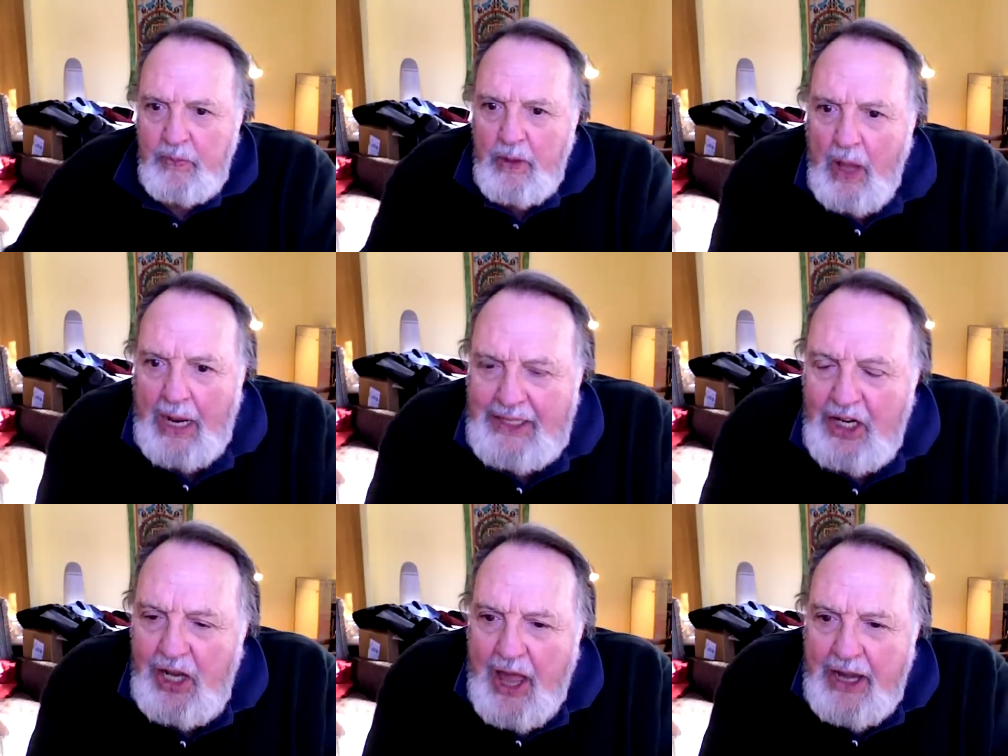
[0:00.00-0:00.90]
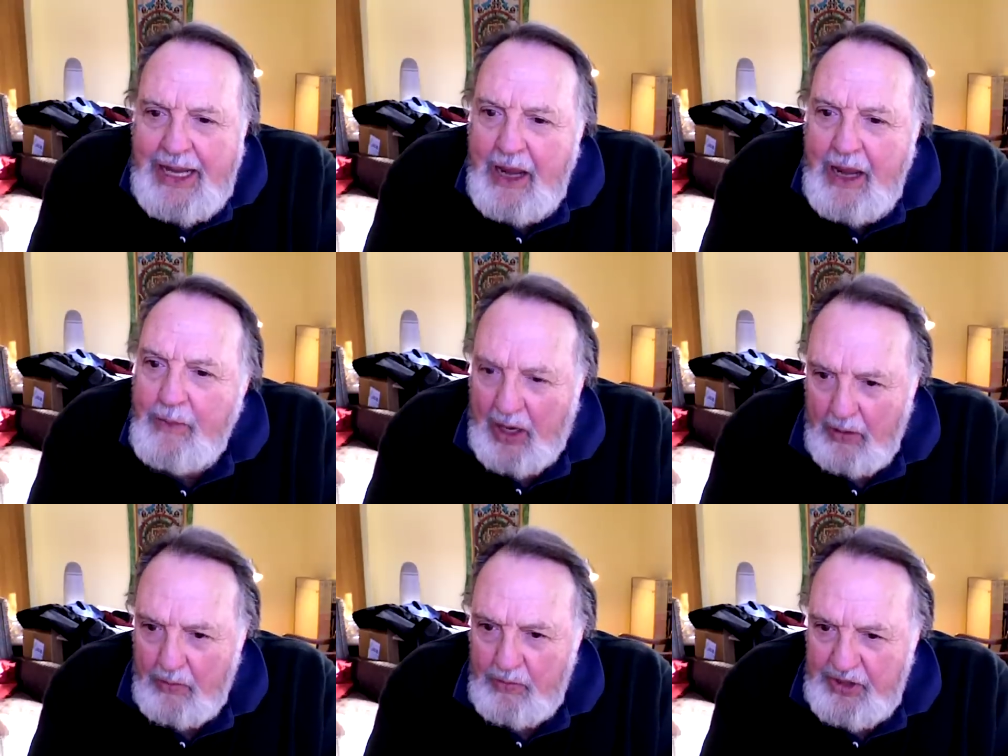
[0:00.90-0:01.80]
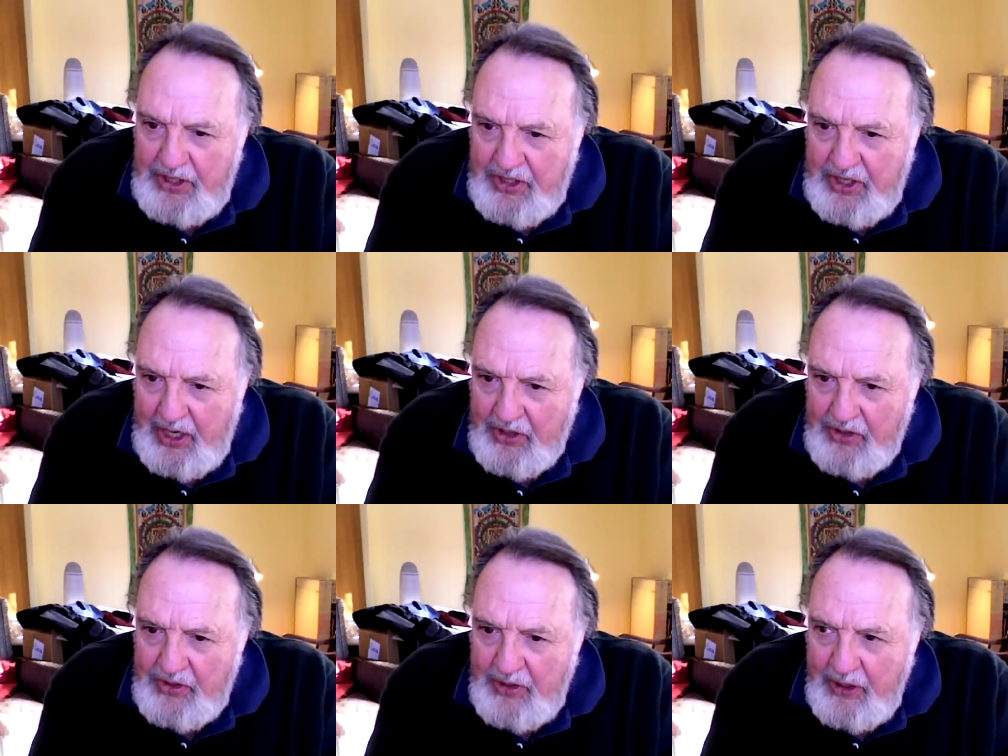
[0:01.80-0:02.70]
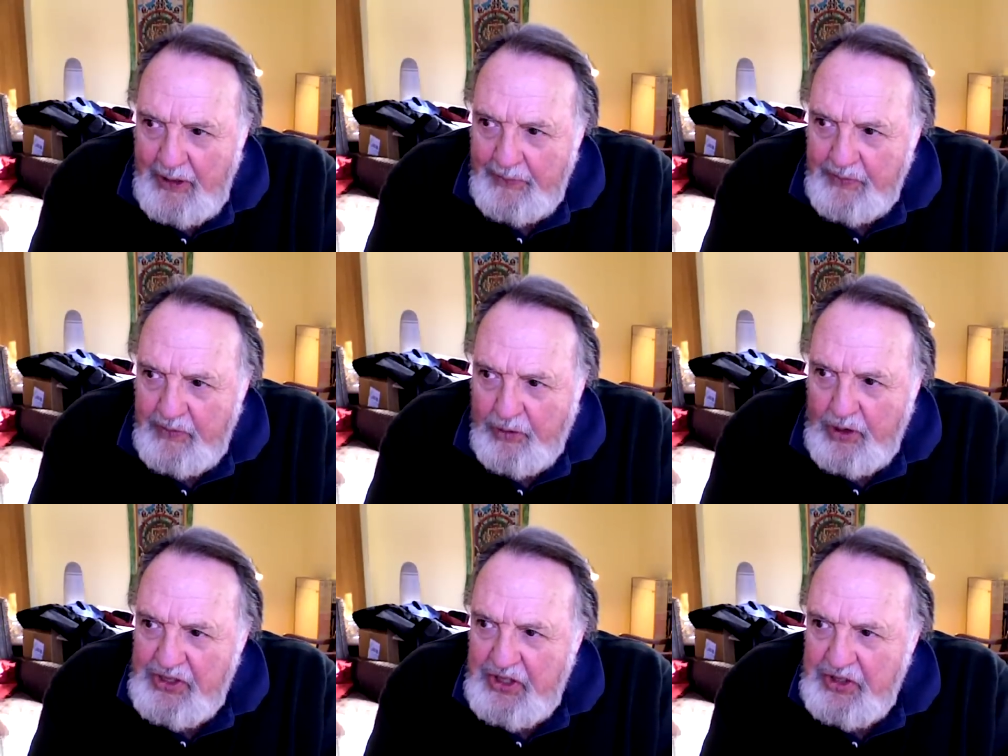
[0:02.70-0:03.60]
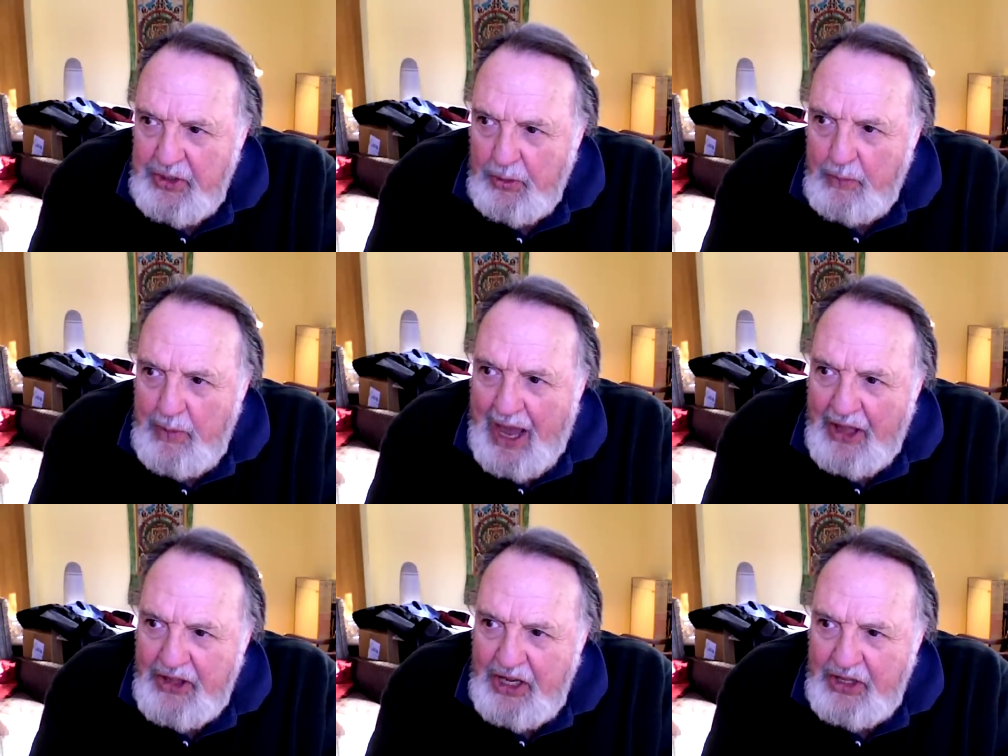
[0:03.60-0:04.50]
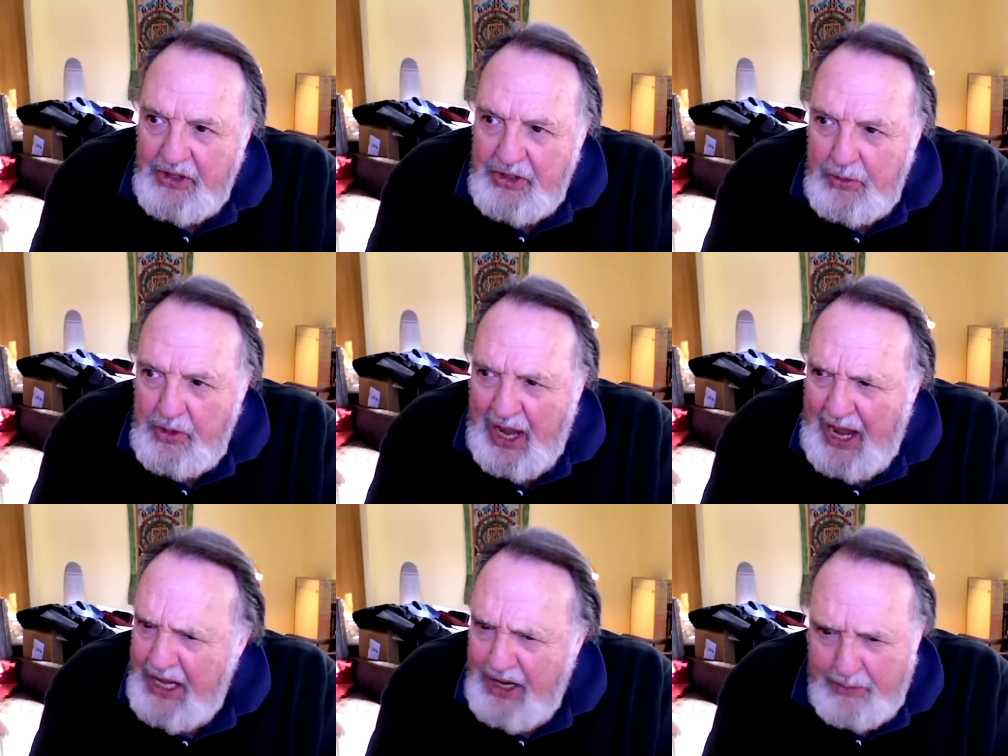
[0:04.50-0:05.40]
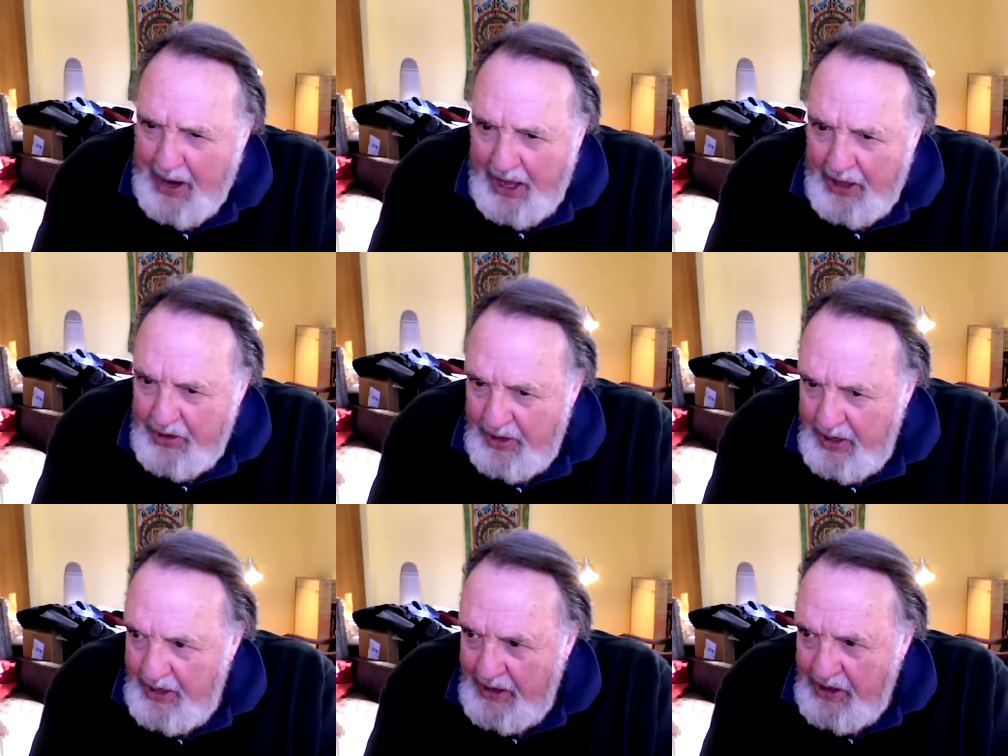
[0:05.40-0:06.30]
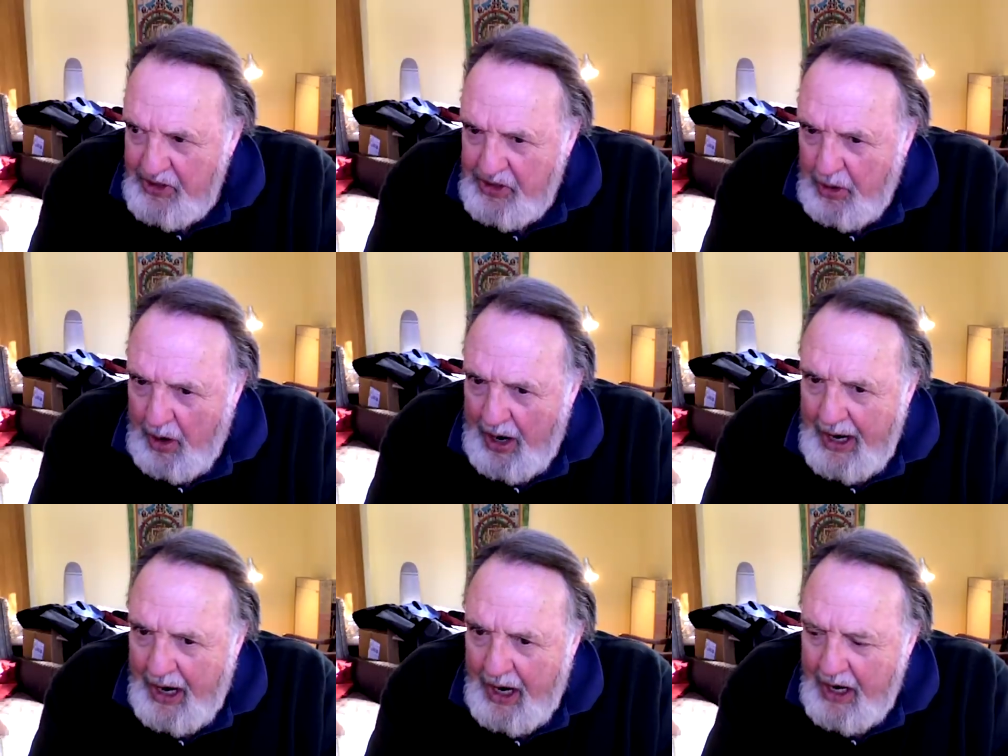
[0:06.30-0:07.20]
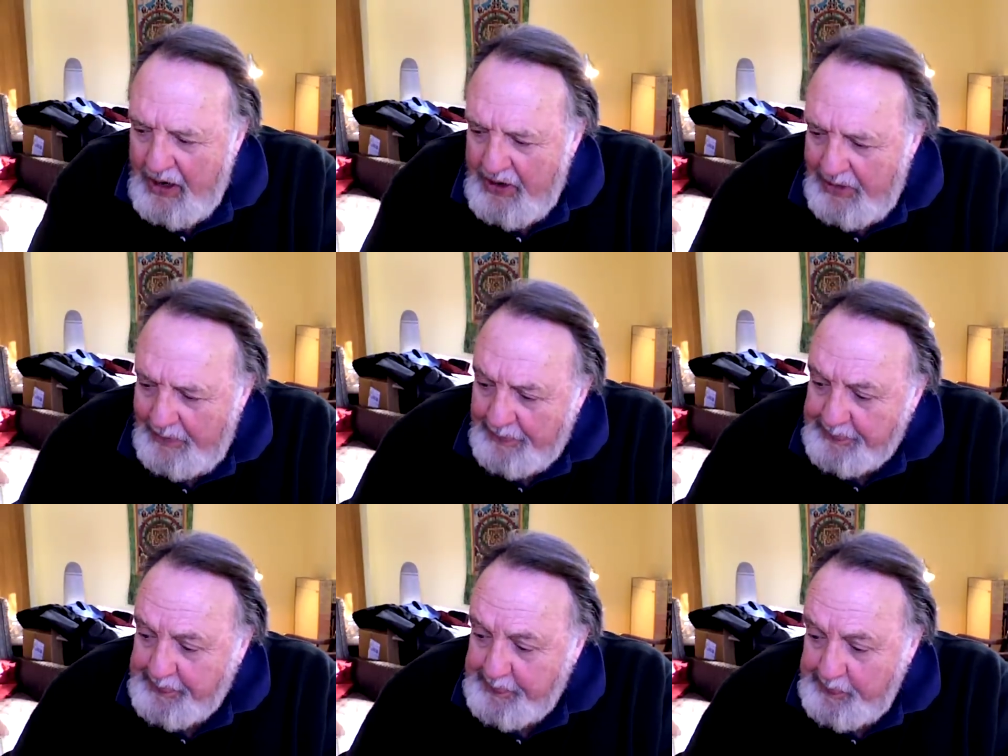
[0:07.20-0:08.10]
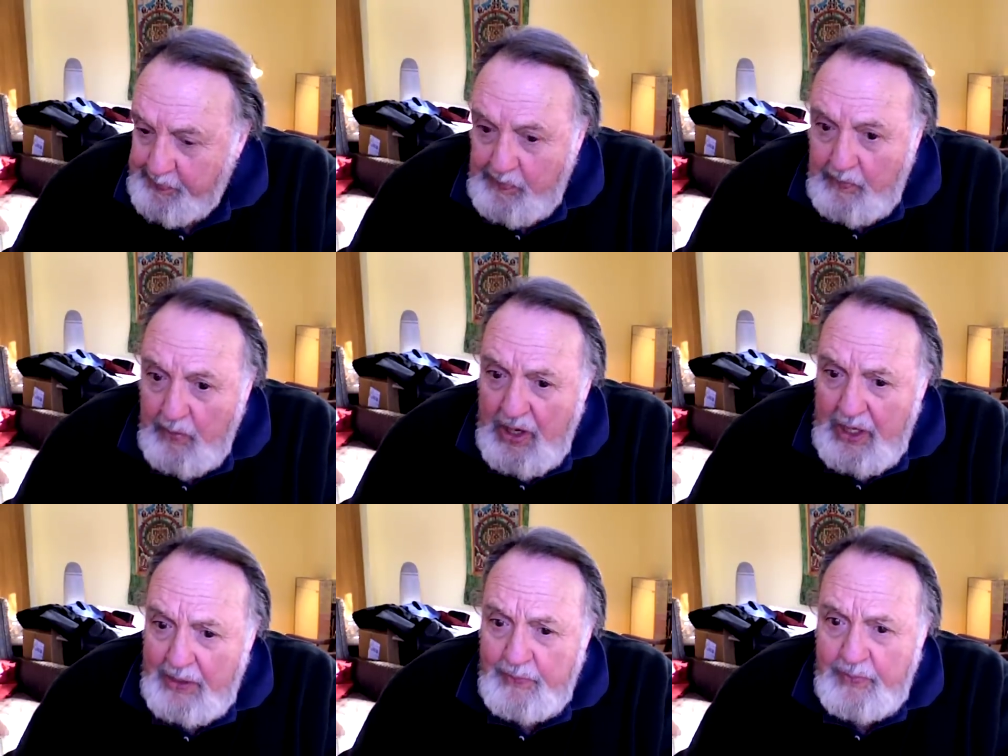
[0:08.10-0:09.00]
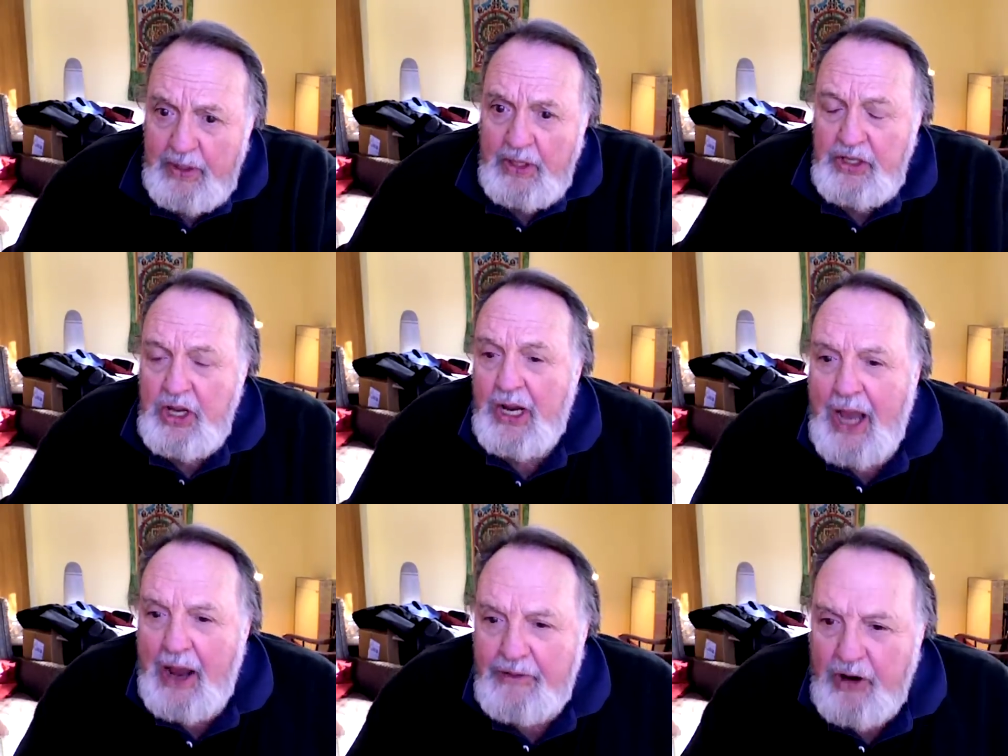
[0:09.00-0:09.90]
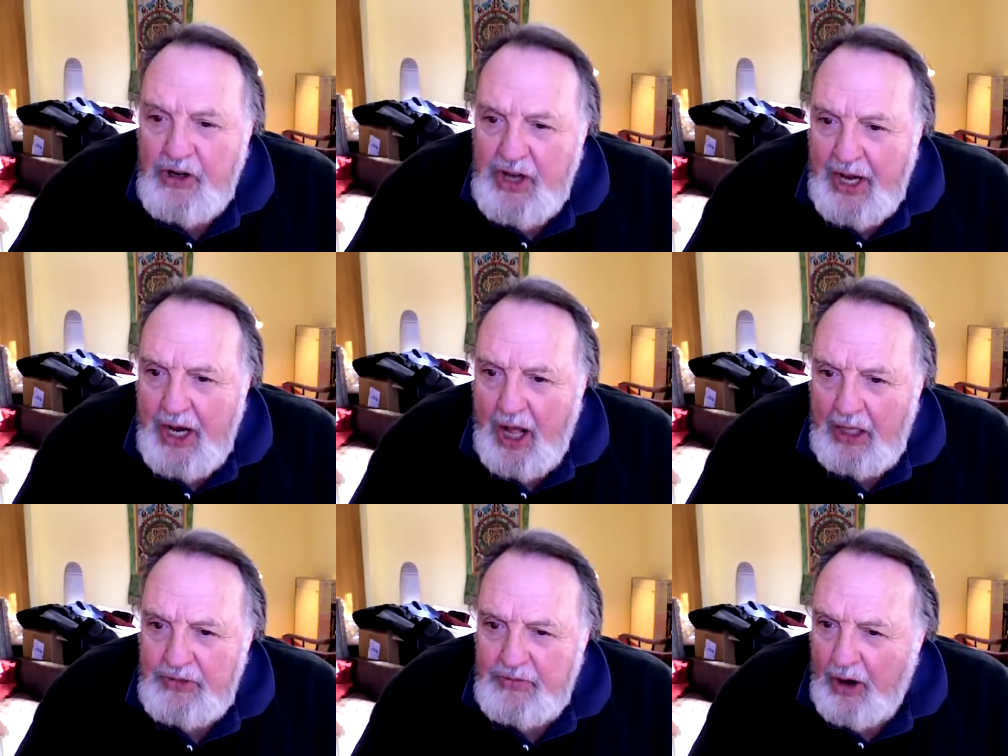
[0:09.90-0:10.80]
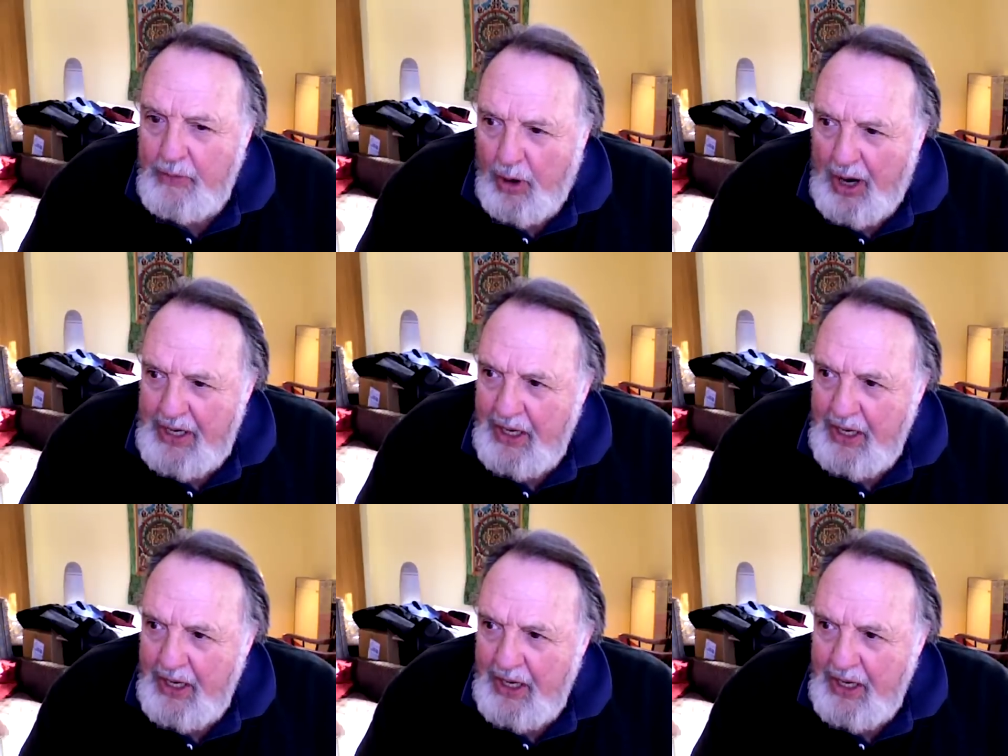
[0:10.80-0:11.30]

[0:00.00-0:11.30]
I did a lot of gaming with these kids. For instance, there were math kids who hated math, so I hired a um, young guy fresh out of college, very bright,